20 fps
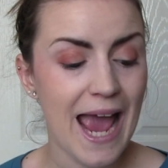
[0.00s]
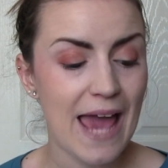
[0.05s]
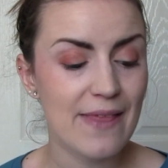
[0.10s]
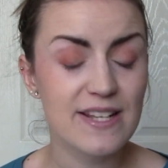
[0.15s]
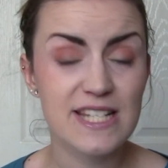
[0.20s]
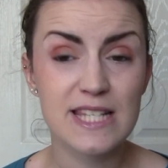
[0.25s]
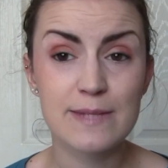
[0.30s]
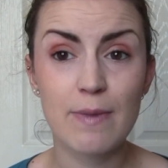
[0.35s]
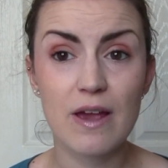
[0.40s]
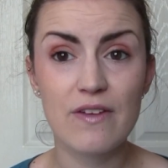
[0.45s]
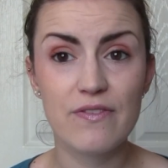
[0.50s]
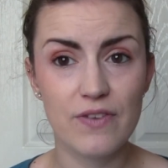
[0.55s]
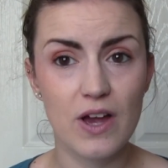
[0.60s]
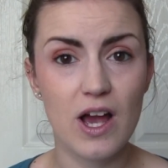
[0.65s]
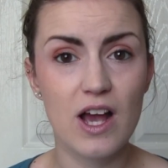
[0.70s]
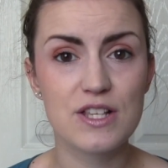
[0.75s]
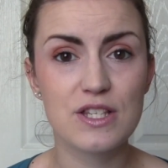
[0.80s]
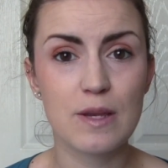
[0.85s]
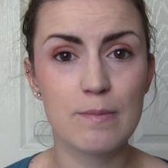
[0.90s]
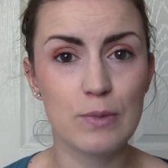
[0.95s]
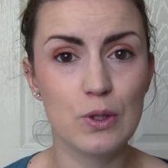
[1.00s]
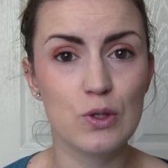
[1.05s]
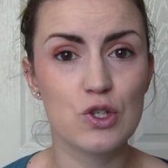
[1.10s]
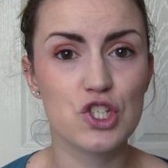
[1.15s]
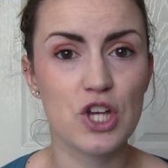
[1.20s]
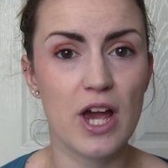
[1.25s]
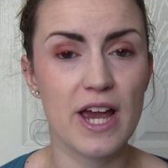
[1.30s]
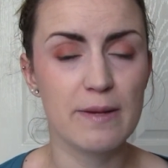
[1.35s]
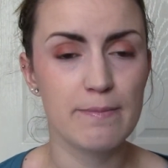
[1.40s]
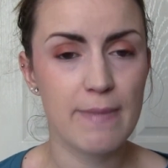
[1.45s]
And this is my first Moon
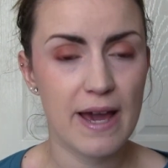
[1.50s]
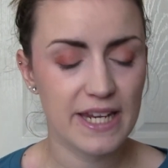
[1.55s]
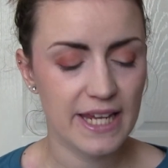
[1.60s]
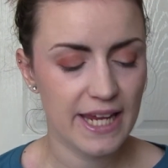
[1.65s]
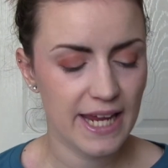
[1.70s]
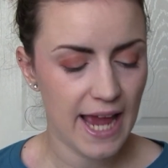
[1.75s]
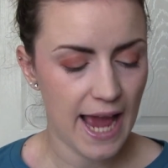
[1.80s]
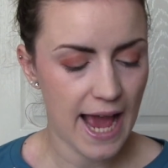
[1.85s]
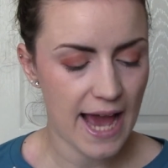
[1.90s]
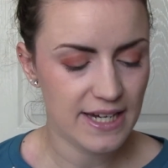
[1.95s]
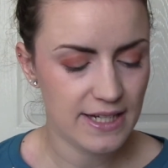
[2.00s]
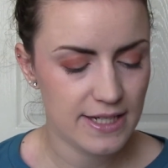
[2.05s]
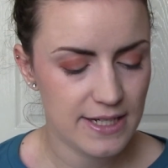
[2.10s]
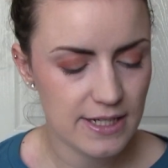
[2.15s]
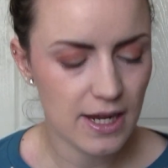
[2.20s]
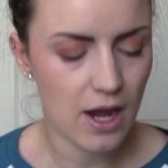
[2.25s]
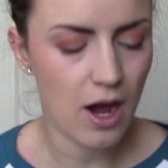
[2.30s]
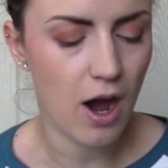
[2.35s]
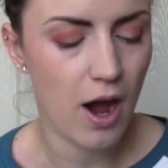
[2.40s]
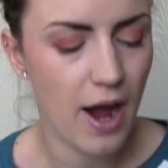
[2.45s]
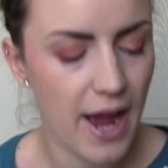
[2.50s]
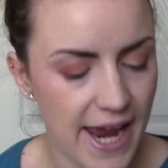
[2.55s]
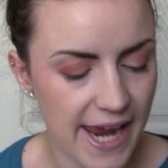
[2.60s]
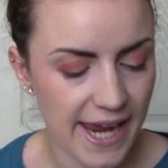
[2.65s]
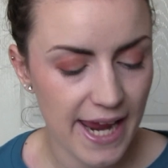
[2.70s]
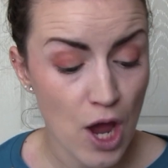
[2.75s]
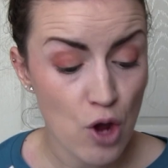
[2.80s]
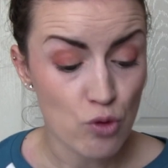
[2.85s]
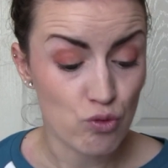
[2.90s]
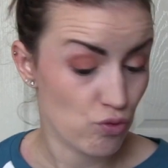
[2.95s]
Shine Mani, and
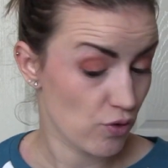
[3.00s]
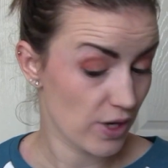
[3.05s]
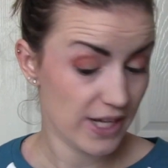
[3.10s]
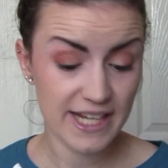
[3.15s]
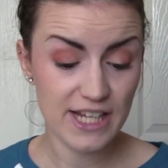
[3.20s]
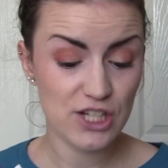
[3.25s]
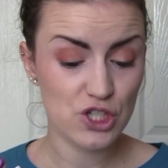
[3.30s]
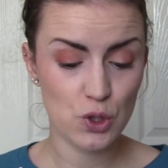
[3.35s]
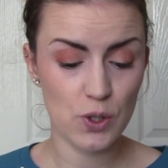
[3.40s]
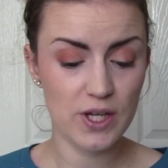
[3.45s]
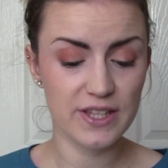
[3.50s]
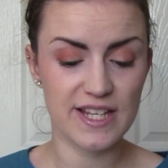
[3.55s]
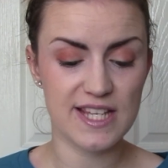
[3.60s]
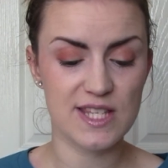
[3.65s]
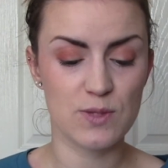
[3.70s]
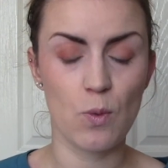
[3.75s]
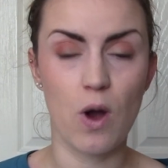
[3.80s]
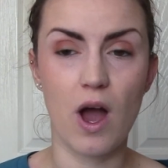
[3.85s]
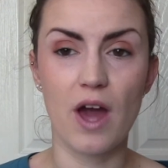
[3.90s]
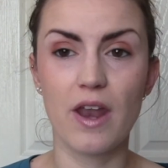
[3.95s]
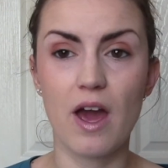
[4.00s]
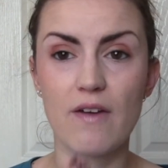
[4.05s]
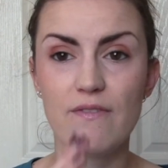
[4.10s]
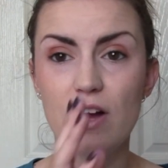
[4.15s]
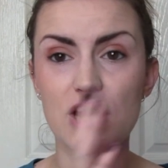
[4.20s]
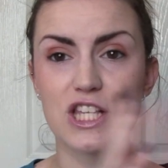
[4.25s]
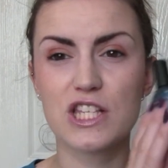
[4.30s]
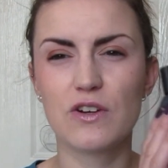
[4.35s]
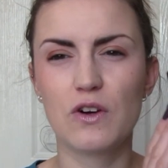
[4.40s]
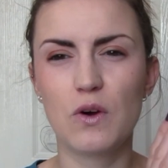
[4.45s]
I really enjoyed this one.
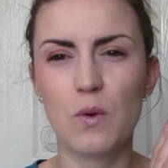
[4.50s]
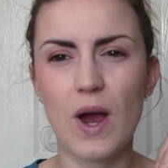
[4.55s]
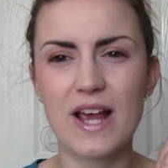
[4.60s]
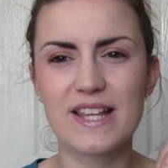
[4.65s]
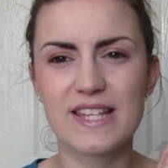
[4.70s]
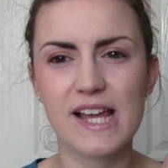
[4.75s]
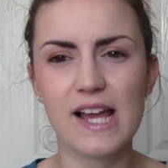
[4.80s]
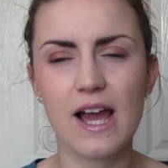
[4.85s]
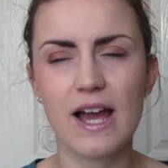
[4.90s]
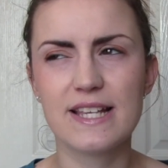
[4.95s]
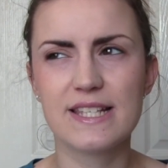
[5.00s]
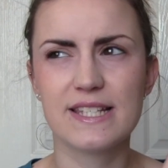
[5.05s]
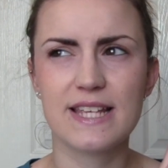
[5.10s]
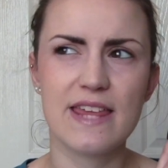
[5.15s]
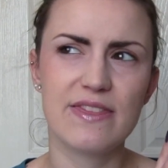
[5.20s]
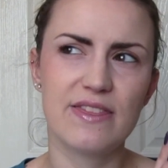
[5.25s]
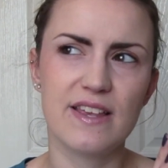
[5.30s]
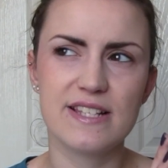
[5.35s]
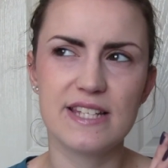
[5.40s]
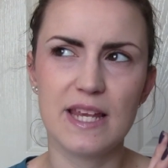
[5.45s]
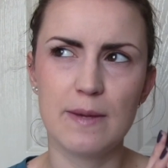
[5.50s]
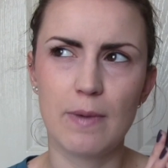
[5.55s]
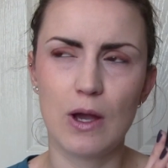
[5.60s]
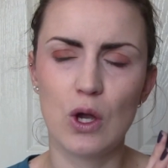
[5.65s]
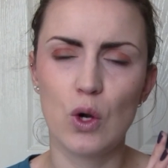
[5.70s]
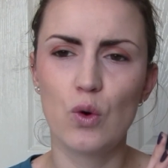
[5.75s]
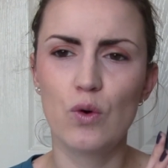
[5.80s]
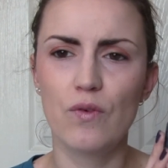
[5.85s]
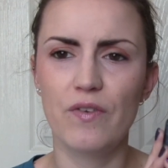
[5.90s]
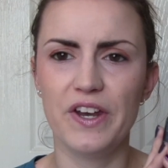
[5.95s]
First of all, I think I said this in
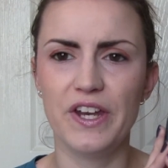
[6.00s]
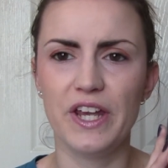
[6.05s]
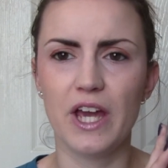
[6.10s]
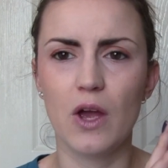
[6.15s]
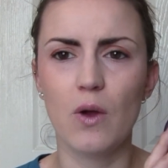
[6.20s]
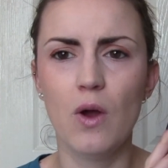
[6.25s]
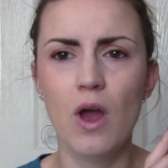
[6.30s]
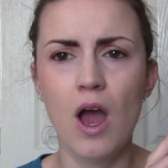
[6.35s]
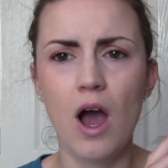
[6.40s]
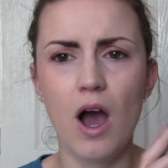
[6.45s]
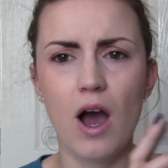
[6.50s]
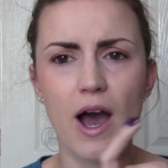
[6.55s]
my haul video.